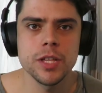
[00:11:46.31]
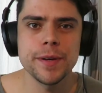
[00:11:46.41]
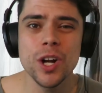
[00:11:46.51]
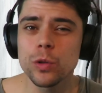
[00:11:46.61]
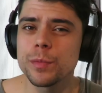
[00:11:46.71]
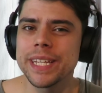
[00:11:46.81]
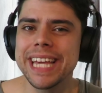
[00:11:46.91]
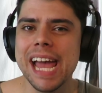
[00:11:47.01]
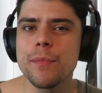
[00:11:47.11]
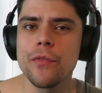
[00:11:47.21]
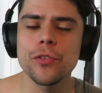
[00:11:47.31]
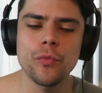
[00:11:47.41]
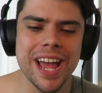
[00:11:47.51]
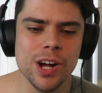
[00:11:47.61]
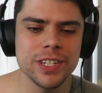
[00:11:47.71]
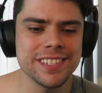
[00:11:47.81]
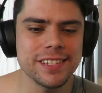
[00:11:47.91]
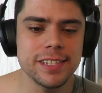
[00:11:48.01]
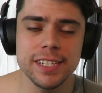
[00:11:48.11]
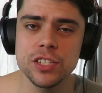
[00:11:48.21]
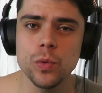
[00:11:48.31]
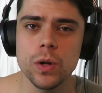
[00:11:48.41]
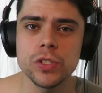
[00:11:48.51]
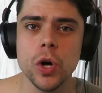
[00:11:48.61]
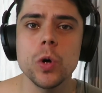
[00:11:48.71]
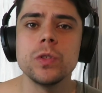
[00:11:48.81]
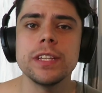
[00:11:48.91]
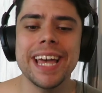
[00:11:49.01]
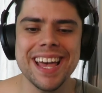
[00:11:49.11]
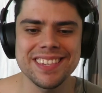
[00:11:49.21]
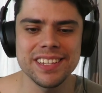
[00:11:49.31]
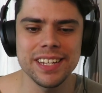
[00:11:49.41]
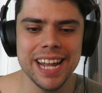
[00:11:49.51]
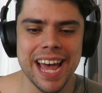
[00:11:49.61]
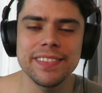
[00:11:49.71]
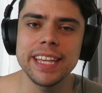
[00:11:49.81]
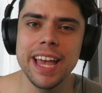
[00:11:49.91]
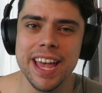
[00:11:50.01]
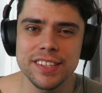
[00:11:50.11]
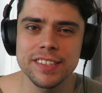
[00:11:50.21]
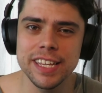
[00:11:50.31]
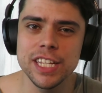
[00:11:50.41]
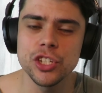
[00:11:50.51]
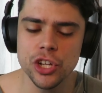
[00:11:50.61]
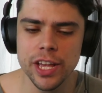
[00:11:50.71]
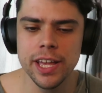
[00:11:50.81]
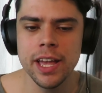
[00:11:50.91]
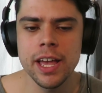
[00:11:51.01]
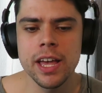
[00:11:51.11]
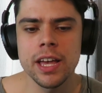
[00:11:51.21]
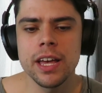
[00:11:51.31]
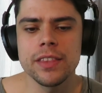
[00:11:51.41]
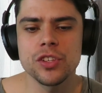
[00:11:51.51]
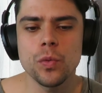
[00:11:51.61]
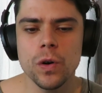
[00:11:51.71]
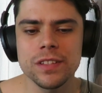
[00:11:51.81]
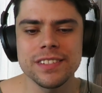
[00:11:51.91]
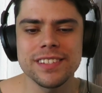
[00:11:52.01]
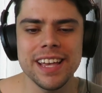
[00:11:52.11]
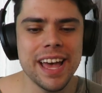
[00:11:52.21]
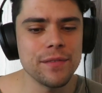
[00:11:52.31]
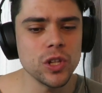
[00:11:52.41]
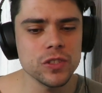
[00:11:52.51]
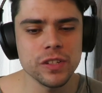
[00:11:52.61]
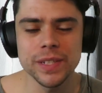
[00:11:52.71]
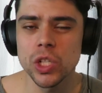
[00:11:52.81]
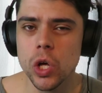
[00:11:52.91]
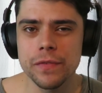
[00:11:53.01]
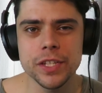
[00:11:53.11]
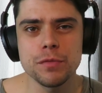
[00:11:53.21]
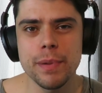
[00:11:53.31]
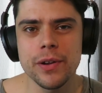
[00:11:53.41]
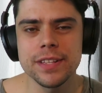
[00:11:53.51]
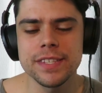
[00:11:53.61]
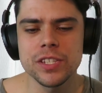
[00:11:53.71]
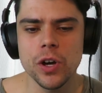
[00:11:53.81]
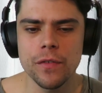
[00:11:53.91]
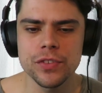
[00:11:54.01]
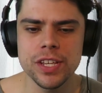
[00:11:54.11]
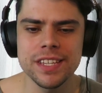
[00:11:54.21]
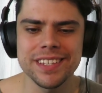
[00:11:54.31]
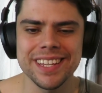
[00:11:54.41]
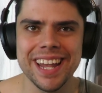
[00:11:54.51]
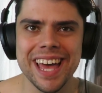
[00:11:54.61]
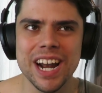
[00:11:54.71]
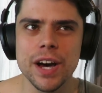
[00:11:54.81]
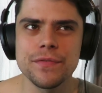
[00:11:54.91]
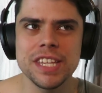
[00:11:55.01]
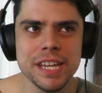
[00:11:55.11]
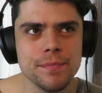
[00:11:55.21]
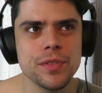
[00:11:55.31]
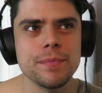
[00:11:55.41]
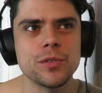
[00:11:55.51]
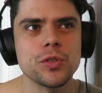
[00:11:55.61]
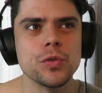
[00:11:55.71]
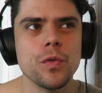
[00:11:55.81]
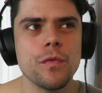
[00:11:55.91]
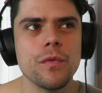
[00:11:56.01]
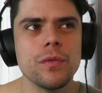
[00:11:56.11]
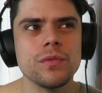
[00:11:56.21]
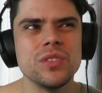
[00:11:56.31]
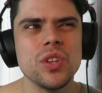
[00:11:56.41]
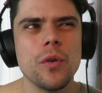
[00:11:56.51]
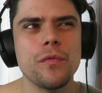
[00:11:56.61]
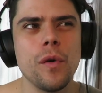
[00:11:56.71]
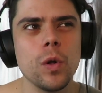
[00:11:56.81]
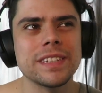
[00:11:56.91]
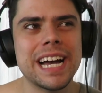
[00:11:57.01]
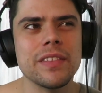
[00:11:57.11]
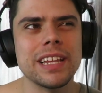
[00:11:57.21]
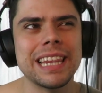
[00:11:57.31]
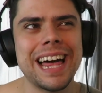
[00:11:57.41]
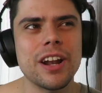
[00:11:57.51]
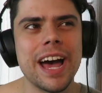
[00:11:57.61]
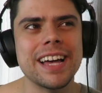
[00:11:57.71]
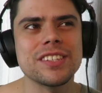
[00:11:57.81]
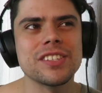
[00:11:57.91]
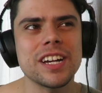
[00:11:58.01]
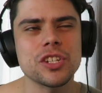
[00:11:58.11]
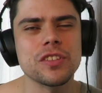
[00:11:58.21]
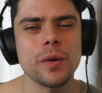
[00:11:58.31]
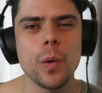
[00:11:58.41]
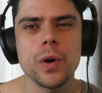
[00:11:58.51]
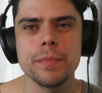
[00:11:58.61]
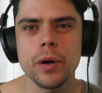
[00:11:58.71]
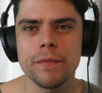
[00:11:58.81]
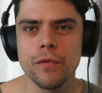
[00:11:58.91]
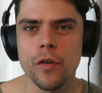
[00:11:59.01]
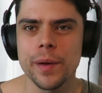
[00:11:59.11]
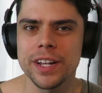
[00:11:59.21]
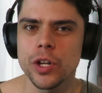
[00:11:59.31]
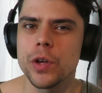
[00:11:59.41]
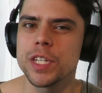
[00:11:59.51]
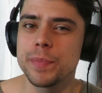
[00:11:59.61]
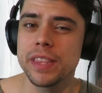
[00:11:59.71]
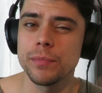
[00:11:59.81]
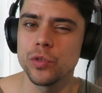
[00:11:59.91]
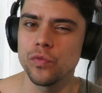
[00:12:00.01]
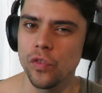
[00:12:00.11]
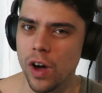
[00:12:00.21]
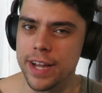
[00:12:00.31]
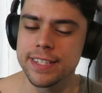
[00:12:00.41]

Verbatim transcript: penultimate game of the round is the Sydney Swans hosting Essendon at the SCG. The Swans have lost a lot of experience this offseason, and I've tipped them to not fall down the ladder as such because they're already bottom four, but I don't expect them to rise